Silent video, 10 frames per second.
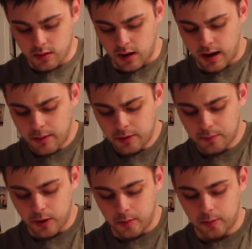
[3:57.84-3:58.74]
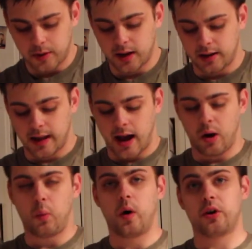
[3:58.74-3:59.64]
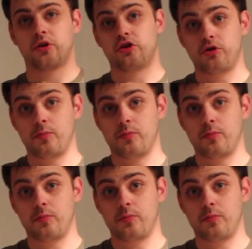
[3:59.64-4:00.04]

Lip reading: I would probably allow 1 or 2